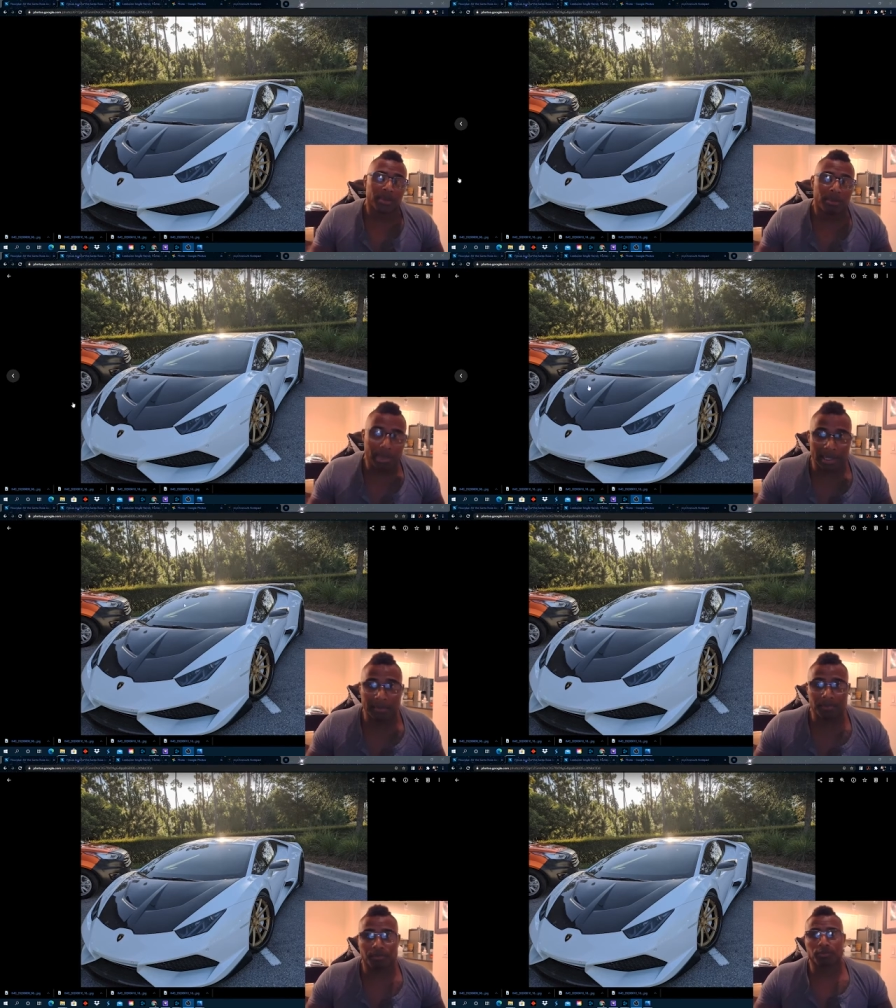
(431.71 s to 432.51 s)

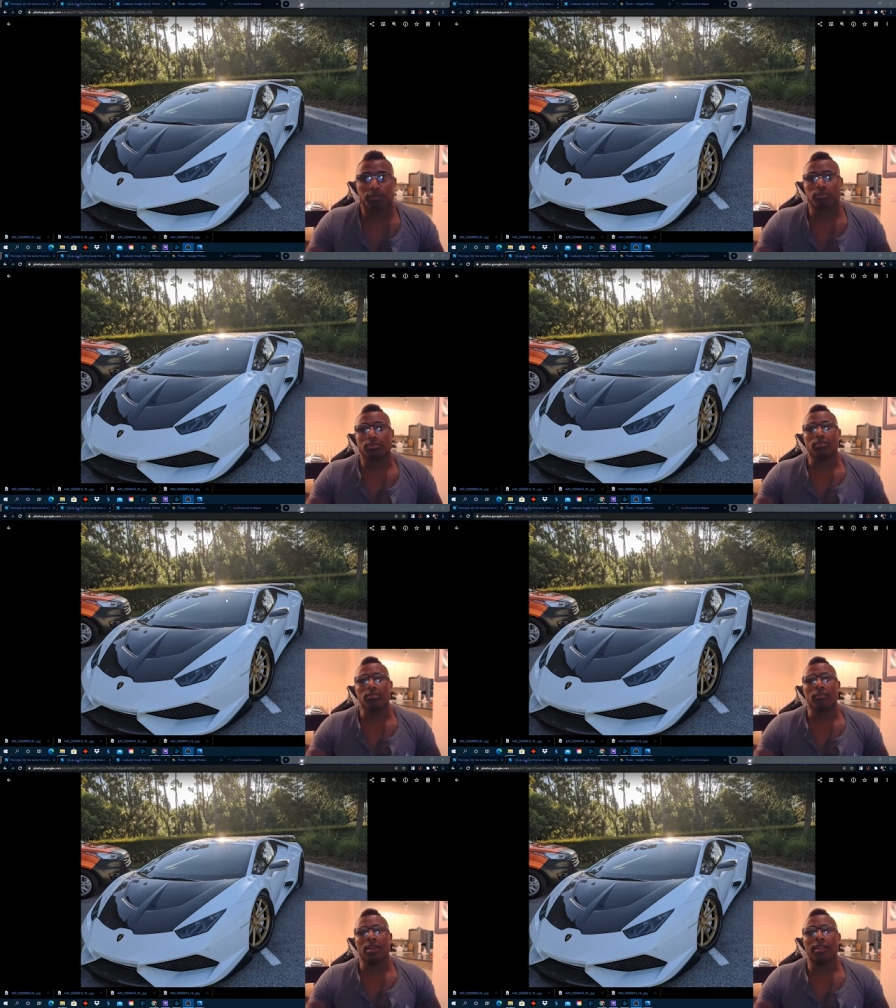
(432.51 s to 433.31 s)
But
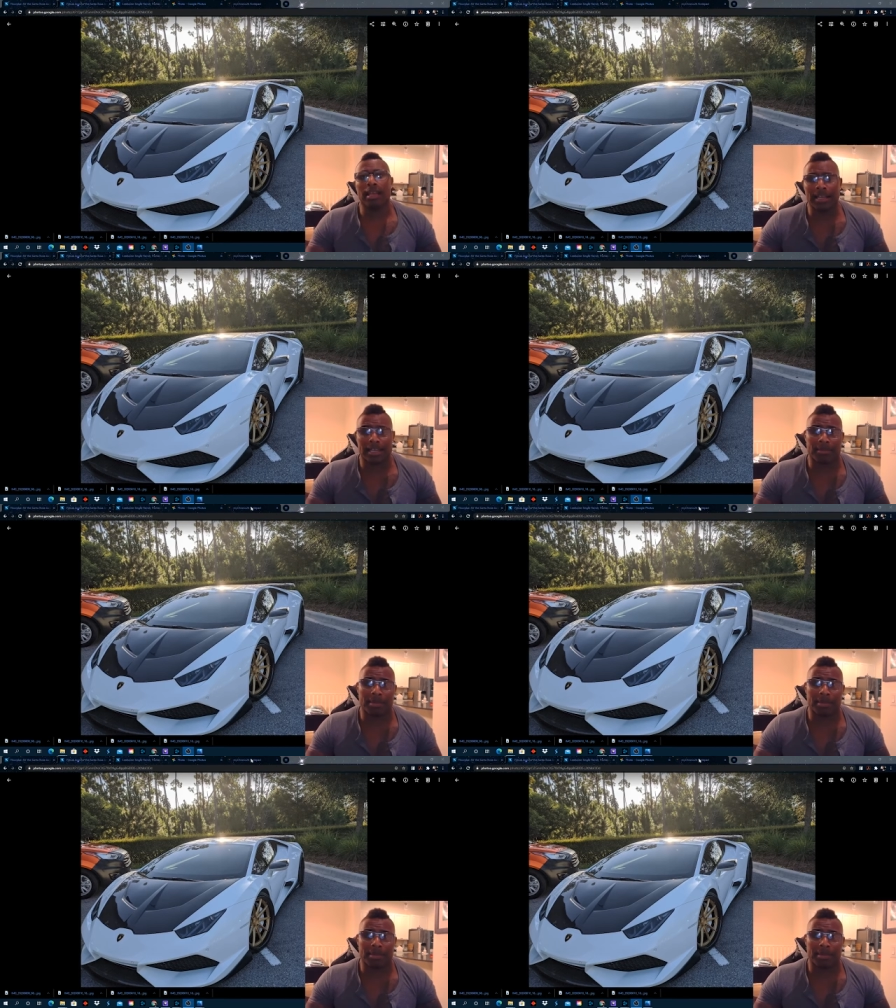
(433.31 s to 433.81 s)
then it came